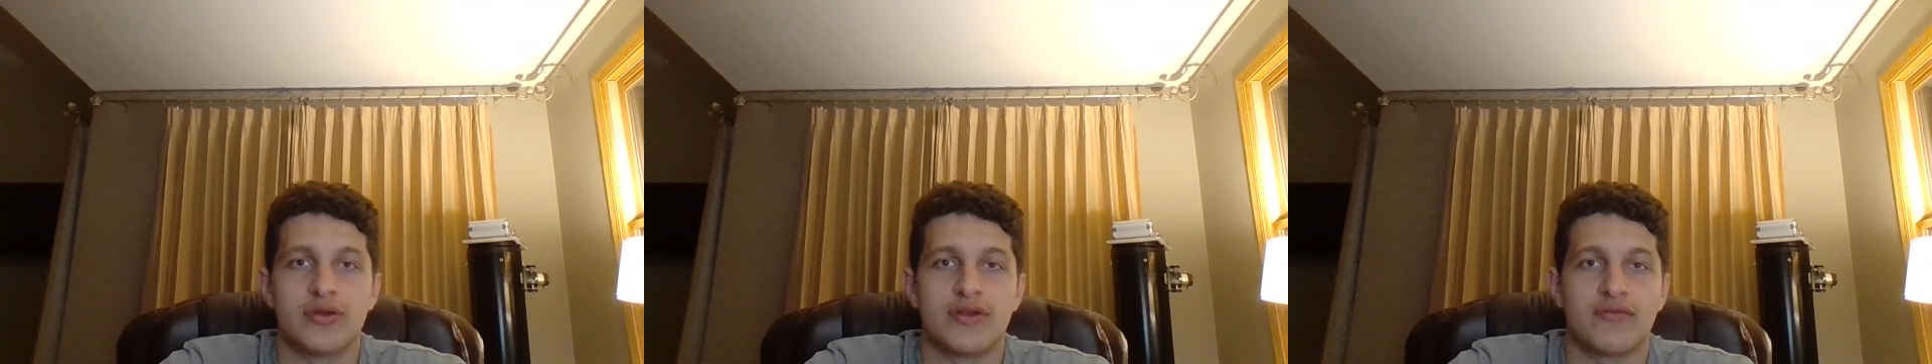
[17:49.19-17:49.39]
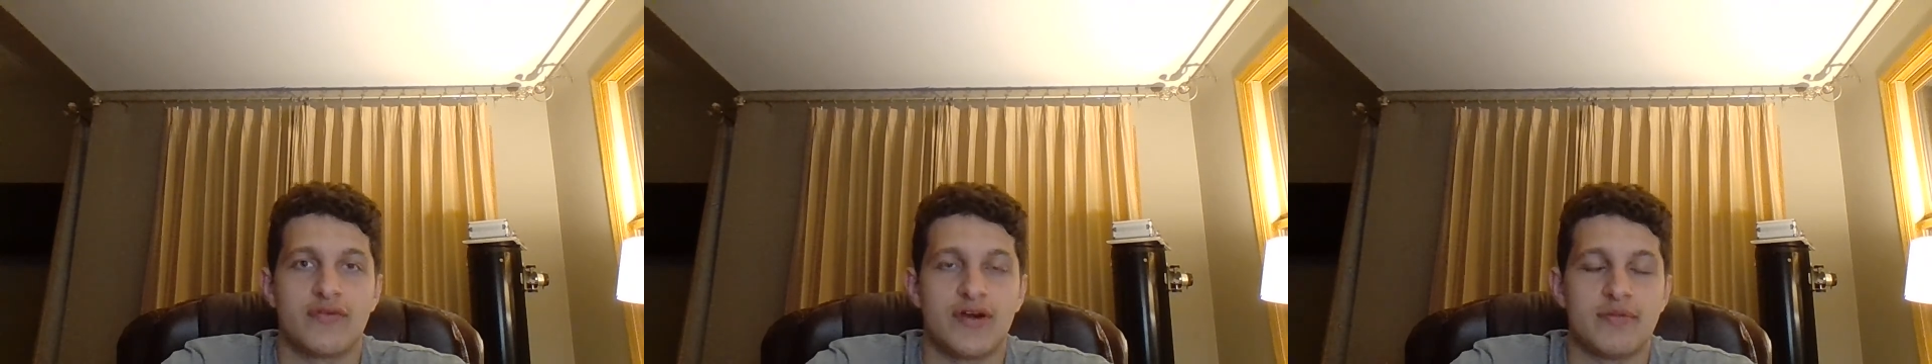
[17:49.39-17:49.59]

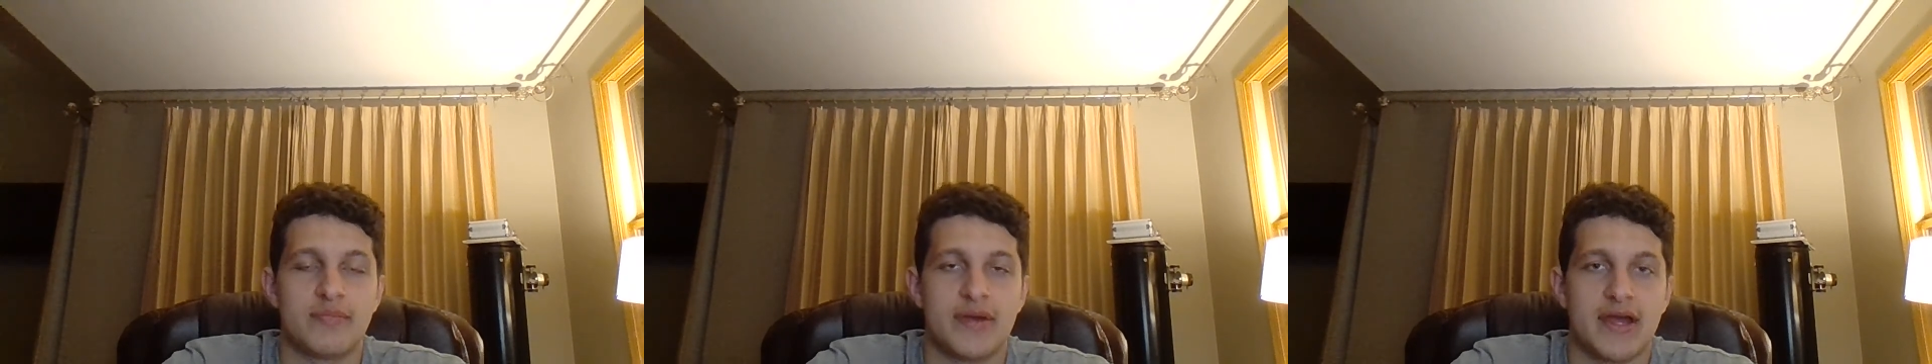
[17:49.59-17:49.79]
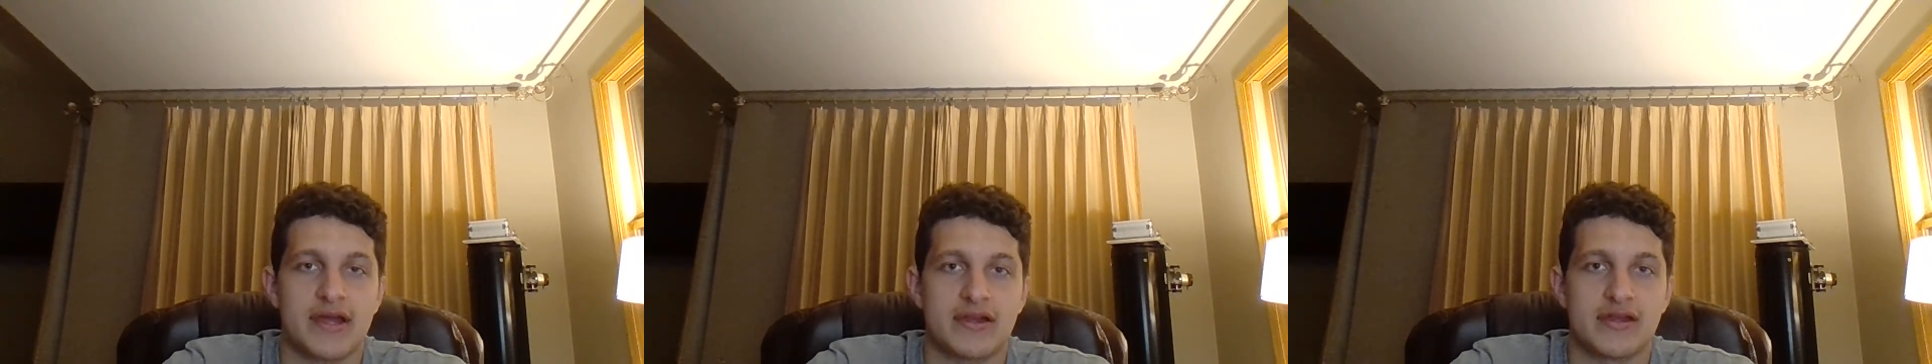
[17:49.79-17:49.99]
to fight
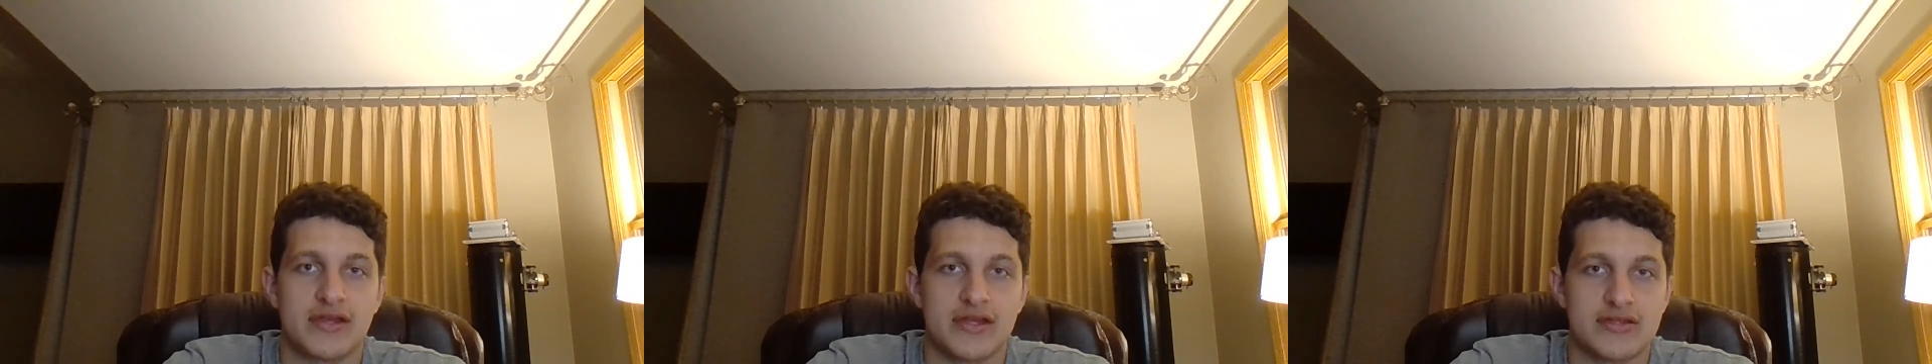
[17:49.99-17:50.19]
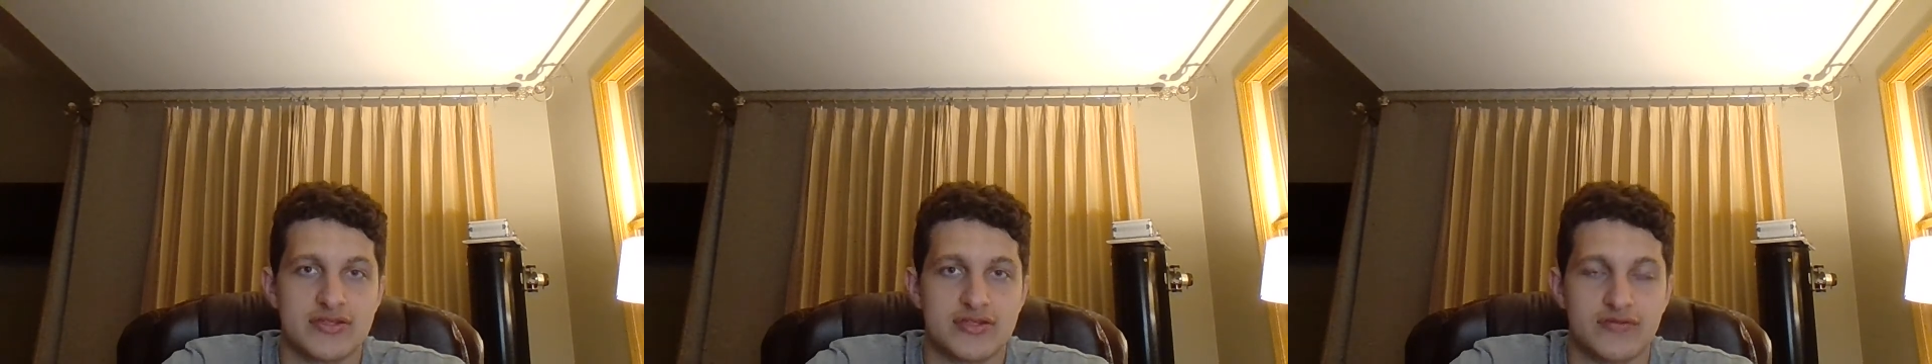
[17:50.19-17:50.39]
back
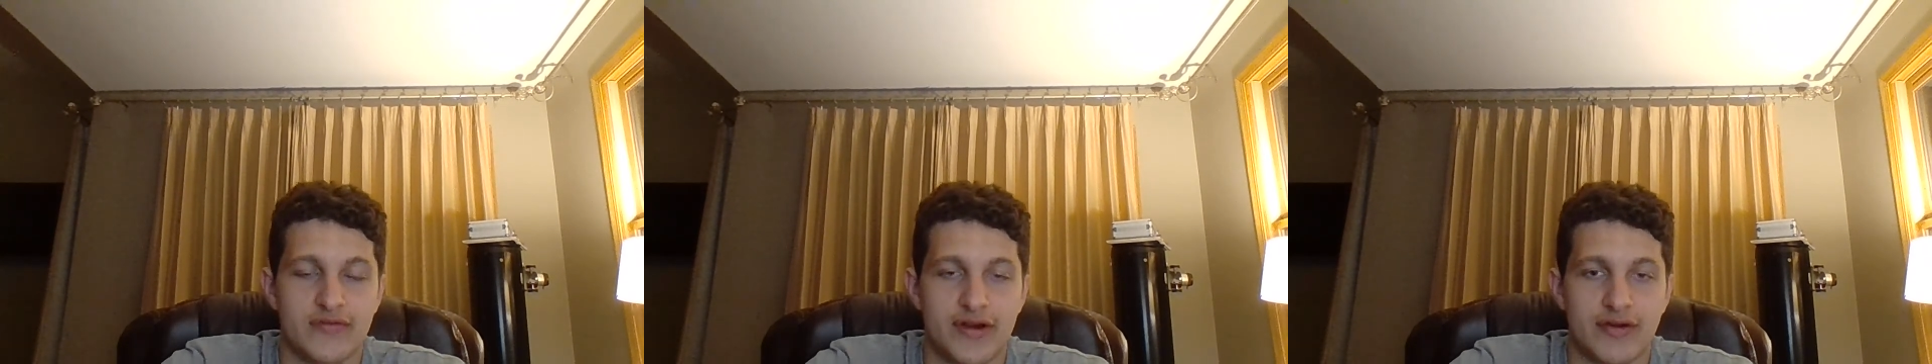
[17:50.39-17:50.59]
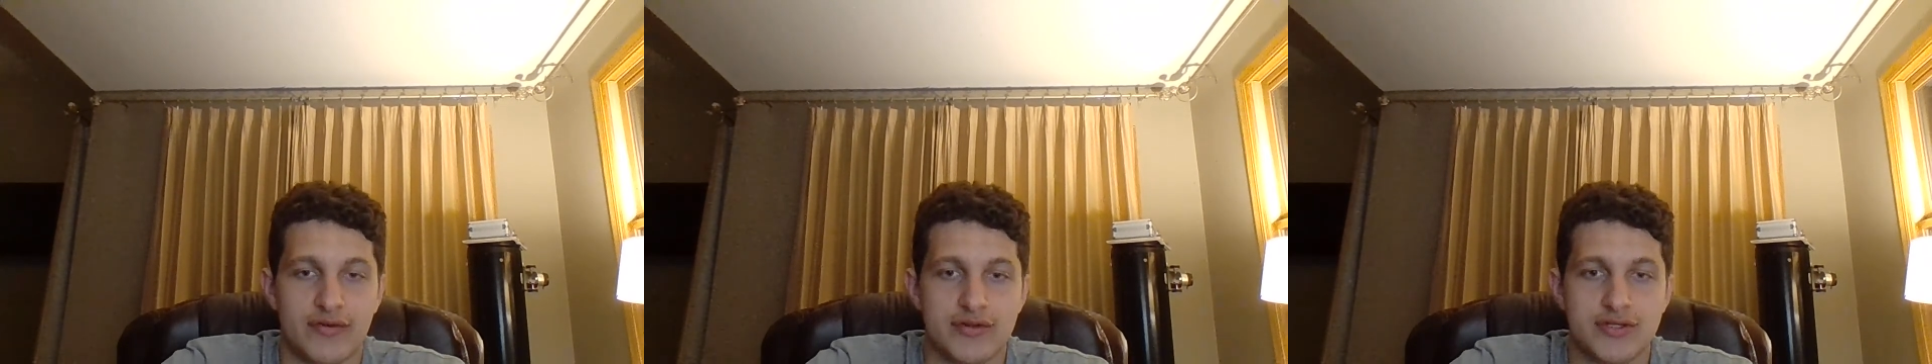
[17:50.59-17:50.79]
against the
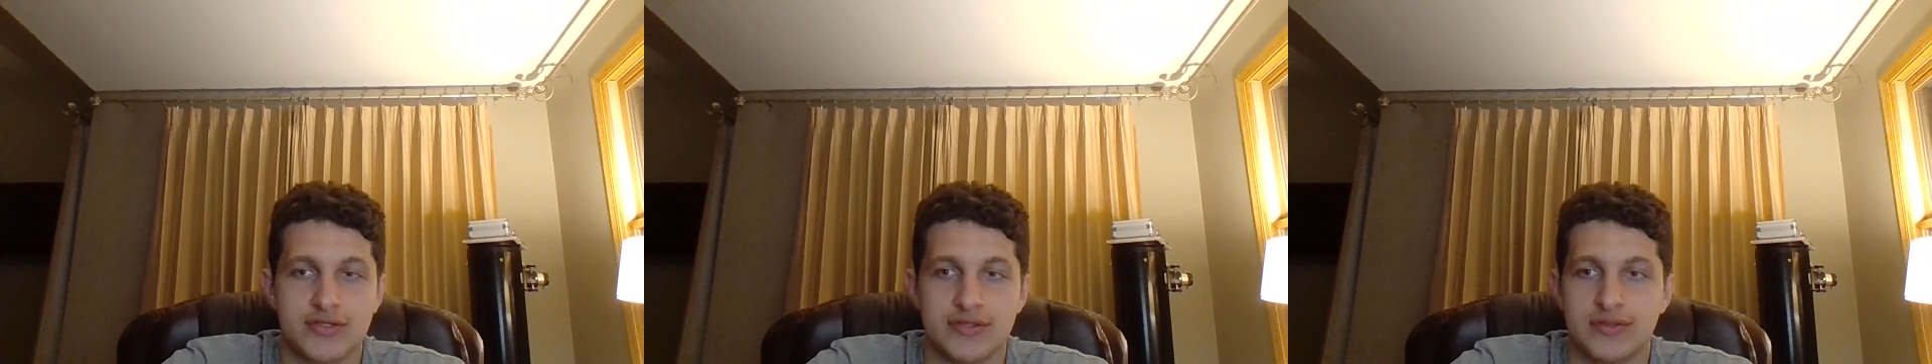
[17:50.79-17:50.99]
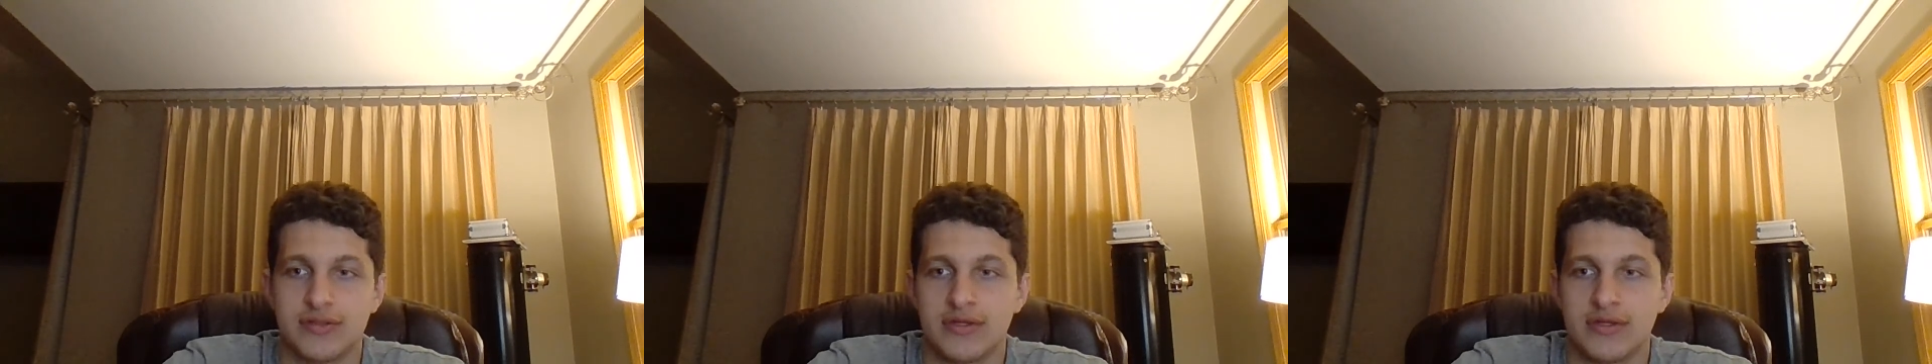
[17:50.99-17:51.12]
virus.